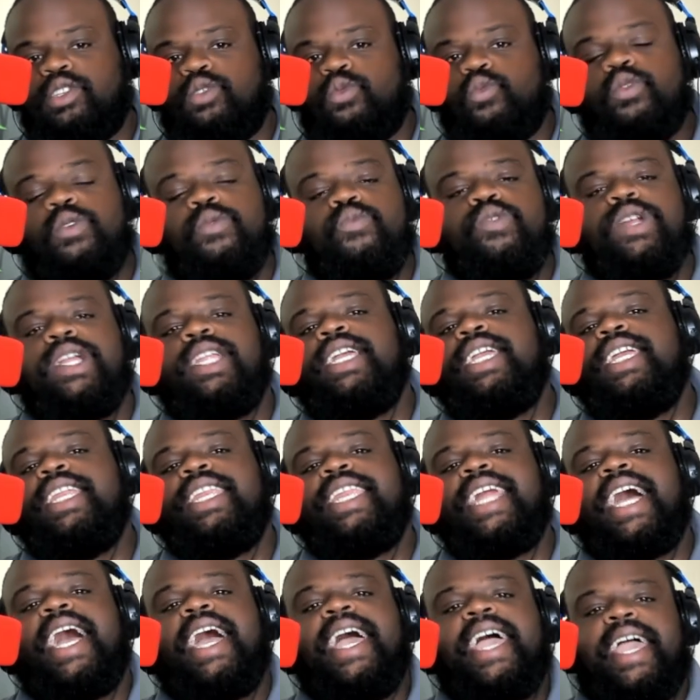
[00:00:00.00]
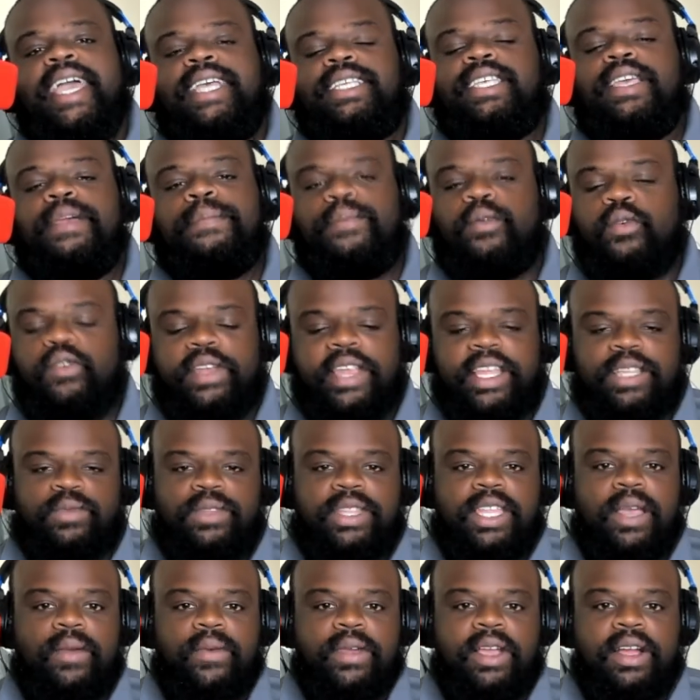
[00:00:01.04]
We're really not as important as we
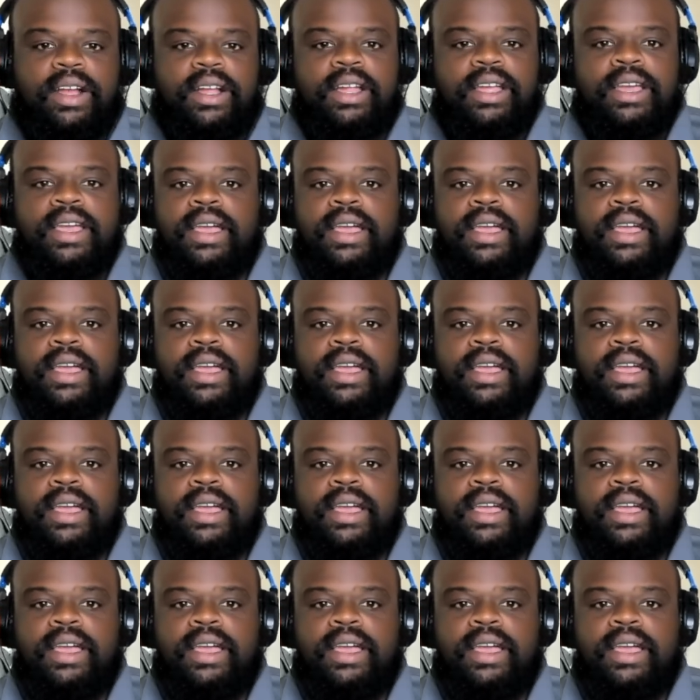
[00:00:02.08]
think we are.